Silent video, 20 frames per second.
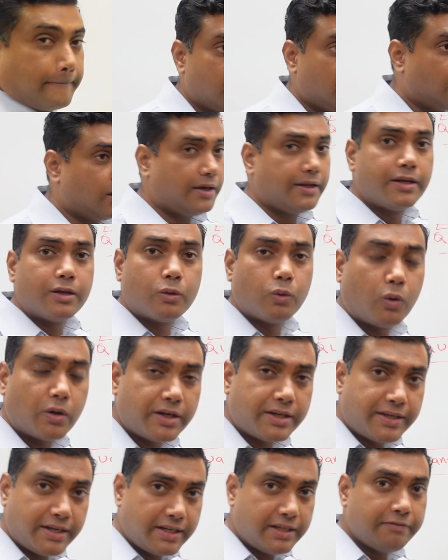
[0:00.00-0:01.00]
And in
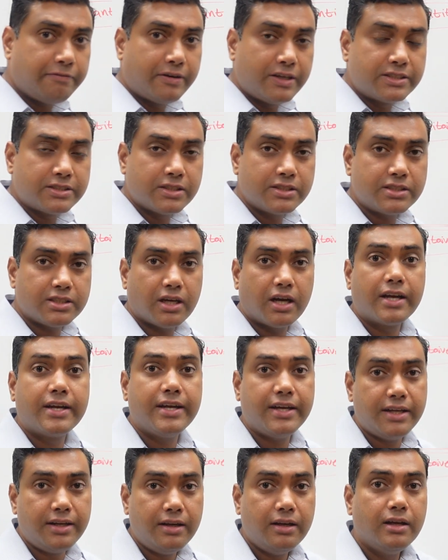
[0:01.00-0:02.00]
quantitative research,
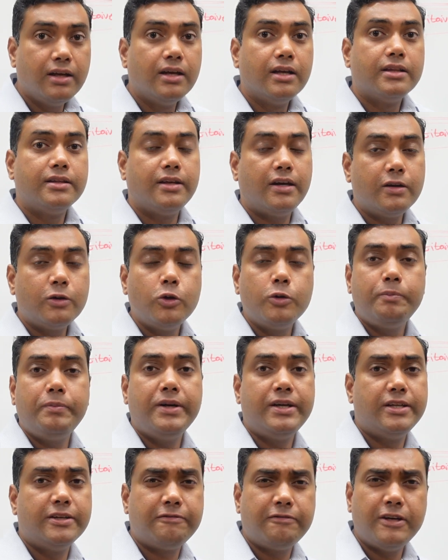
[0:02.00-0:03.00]
again, there could be
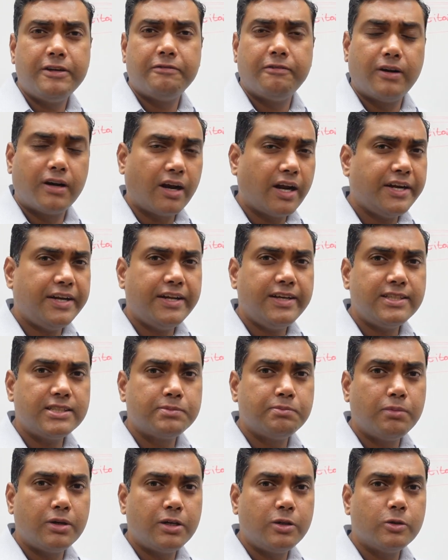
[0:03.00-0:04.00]
different varieties,
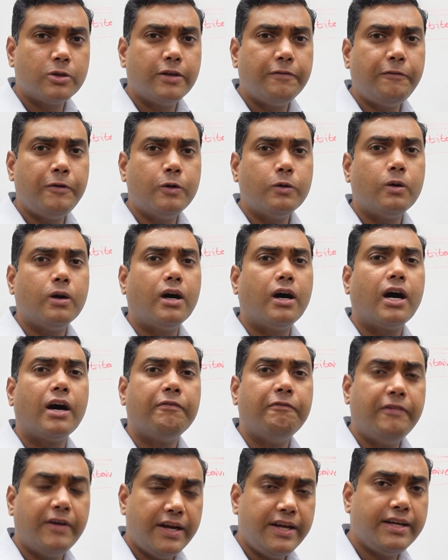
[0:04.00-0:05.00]
but to give you a
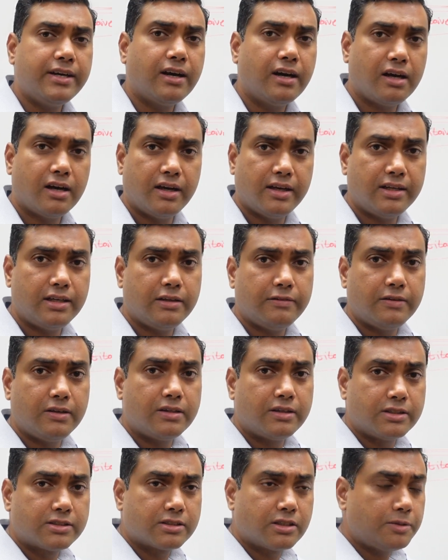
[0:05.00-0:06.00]
very high level
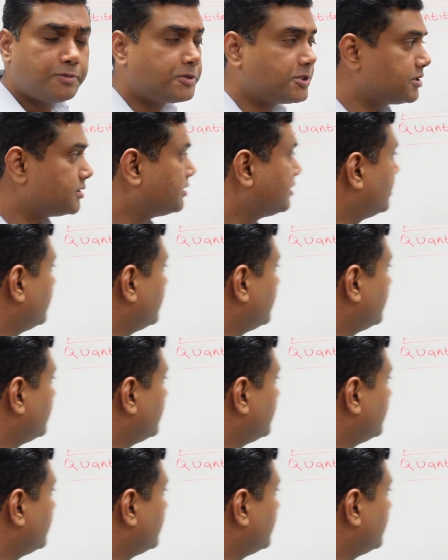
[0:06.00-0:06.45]
description,